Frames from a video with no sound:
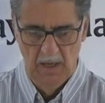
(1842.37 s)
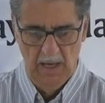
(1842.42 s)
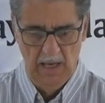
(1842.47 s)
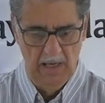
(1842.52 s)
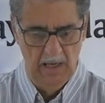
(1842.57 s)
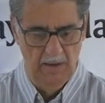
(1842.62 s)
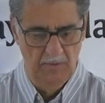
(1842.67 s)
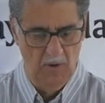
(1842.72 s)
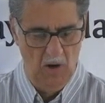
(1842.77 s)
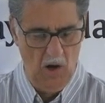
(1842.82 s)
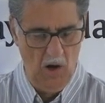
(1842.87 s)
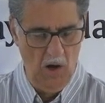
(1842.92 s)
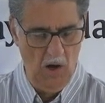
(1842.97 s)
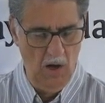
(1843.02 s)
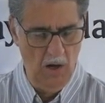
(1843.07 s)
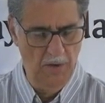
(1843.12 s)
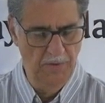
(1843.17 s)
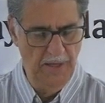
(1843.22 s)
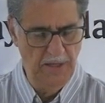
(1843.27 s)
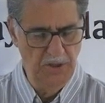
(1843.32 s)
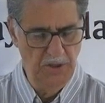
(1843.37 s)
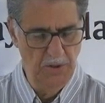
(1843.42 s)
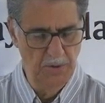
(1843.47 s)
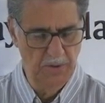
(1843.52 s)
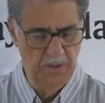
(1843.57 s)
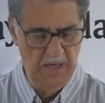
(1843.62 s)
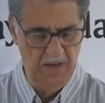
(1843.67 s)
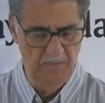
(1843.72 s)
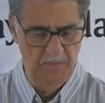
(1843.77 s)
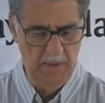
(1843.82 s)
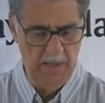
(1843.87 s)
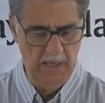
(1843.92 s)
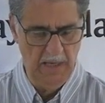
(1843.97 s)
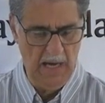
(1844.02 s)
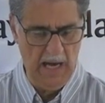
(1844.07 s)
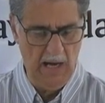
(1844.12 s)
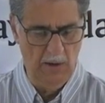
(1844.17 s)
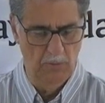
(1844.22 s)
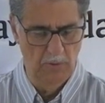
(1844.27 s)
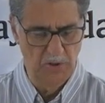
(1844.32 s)
and of all that you give
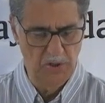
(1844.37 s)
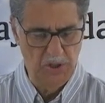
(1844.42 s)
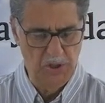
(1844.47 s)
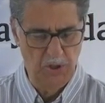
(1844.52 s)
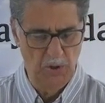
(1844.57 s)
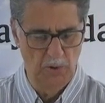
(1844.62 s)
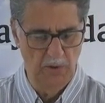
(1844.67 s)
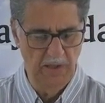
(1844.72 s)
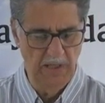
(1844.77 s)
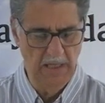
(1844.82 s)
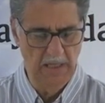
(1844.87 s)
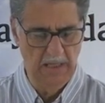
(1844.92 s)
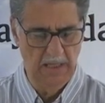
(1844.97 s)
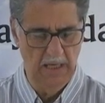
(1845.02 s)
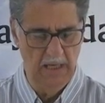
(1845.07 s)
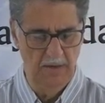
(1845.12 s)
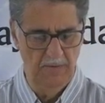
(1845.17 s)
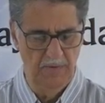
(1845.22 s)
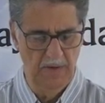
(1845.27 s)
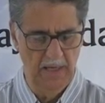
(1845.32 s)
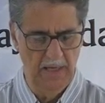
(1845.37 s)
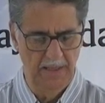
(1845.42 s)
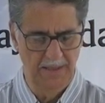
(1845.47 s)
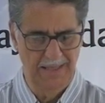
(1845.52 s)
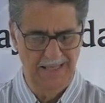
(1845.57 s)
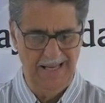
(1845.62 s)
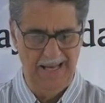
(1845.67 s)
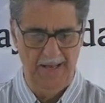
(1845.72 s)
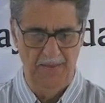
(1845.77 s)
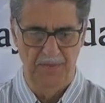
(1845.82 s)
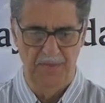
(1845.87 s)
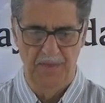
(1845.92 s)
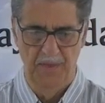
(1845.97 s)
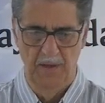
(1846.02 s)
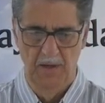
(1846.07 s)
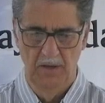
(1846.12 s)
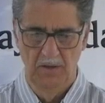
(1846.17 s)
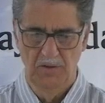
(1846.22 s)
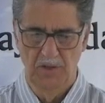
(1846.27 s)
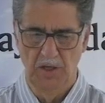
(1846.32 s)
me, I will surely give a tenth
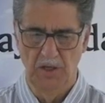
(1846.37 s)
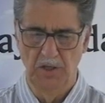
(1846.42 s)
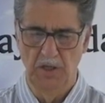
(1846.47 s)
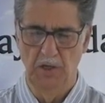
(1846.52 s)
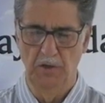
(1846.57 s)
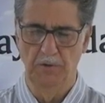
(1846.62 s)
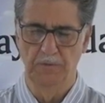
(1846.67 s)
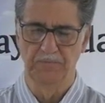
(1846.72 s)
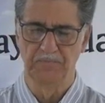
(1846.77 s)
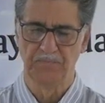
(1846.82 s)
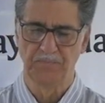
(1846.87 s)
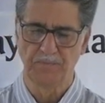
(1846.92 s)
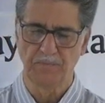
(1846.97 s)
to you.